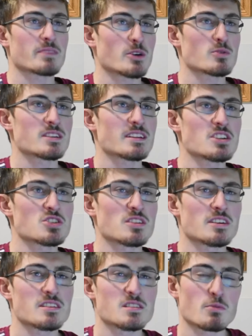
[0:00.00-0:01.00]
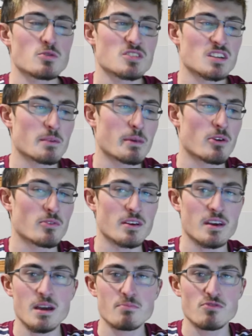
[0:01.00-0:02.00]
It was initially supposed to come
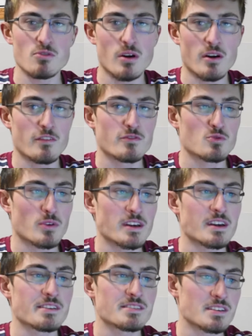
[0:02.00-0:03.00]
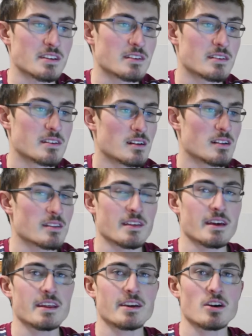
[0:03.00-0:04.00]
out April of 2018.
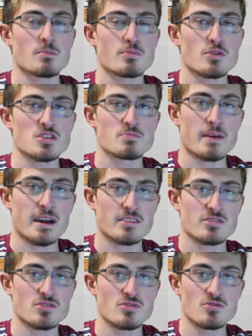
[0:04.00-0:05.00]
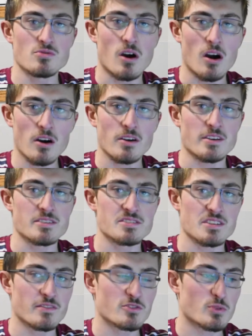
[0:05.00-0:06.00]
Then it got pushed back to
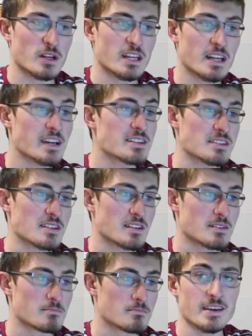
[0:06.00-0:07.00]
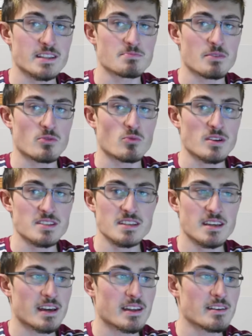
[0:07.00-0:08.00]
August of 2019. It's been once
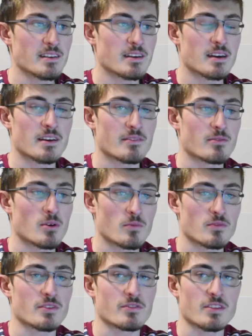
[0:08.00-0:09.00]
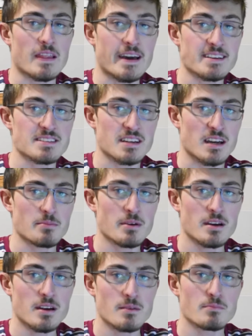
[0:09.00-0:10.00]
again, and hopefully for the last time,
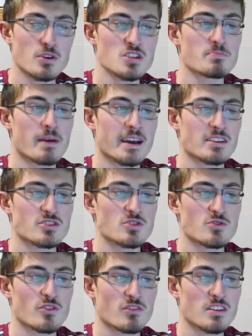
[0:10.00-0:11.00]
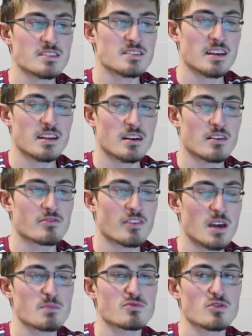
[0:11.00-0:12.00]
pushed back to a release date of
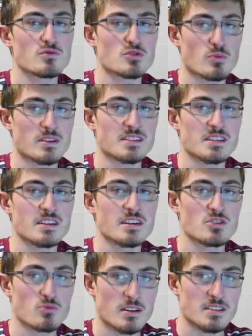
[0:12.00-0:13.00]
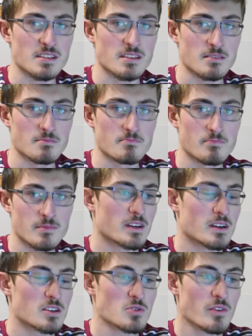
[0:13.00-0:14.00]
April 2020.
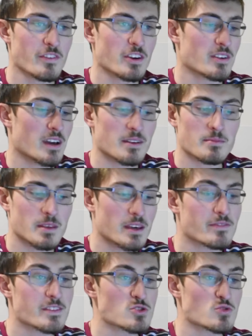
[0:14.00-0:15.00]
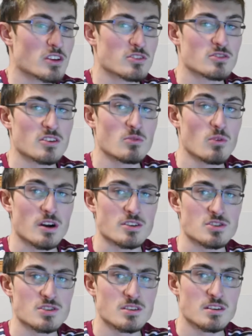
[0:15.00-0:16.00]
So I figured I'd give this trailer a
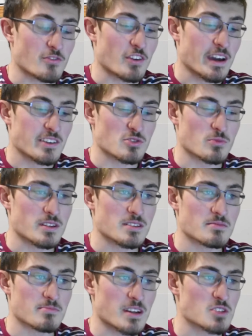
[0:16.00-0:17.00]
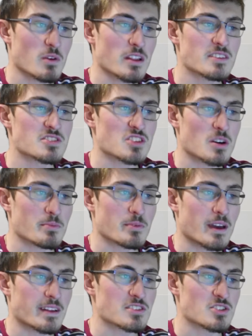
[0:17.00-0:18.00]
watch, react to it, as well as stop
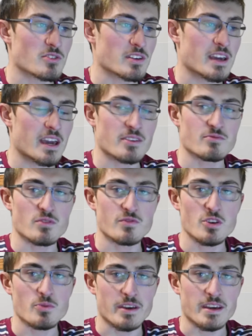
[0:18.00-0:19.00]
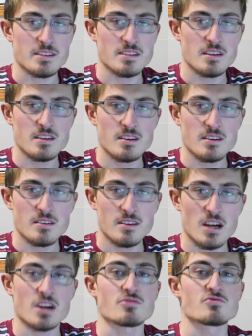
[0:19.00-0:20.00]
and starting and reviewing it.
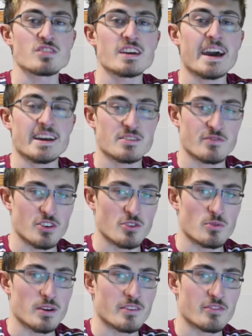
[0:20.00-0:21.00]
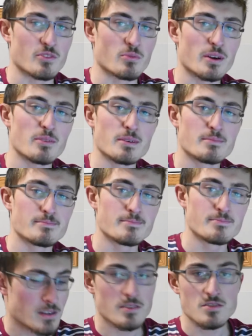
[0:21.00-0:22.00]
A react view, if you will.
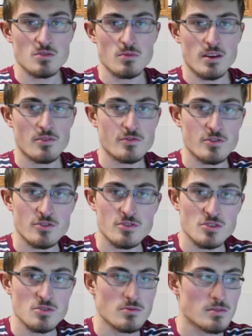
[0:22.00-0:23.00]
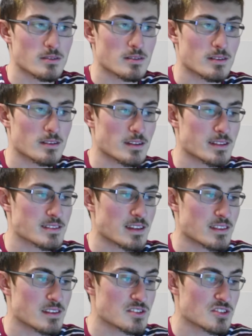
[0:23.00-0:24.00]
So without further ado, let's
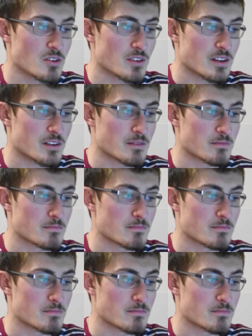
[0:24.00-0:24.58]
get this started.